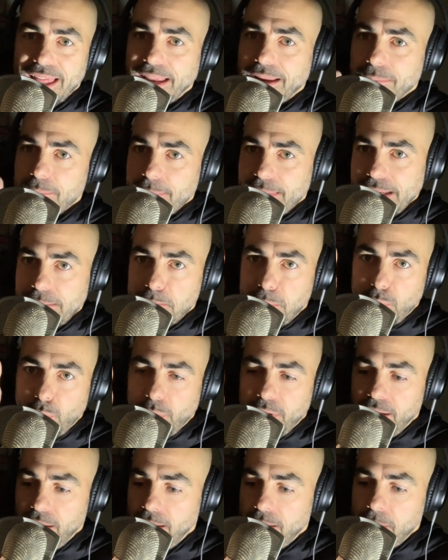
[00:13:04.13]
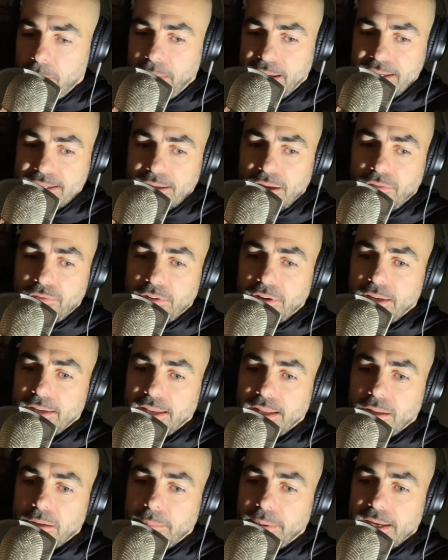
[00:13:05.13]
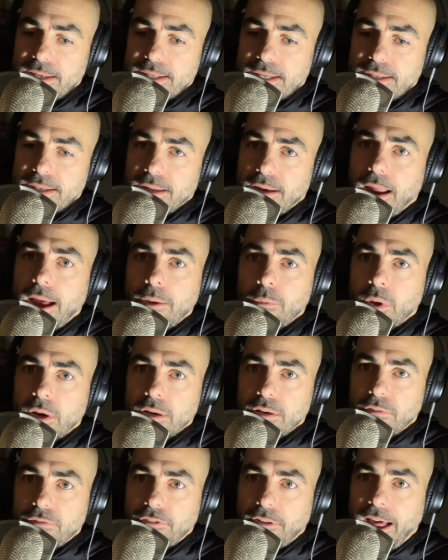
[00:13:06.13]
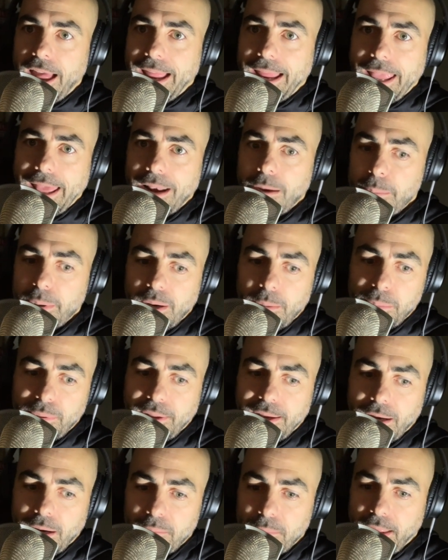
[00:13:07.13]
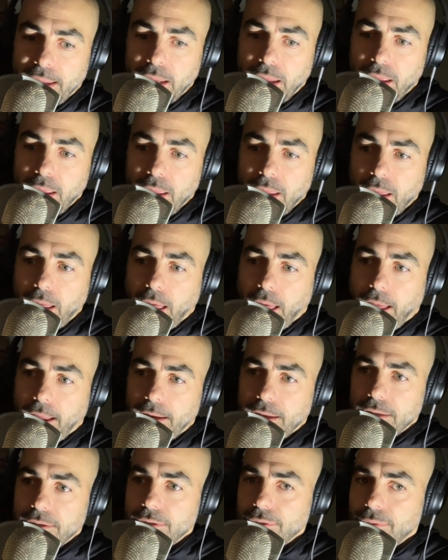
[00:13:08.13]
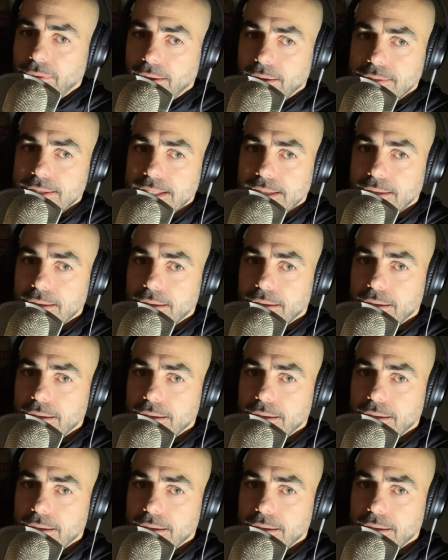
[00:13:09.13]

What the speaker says: like me pouring into myself on a daily basis that I wanted to fly. I got up in a plane. I'm like, I could do this.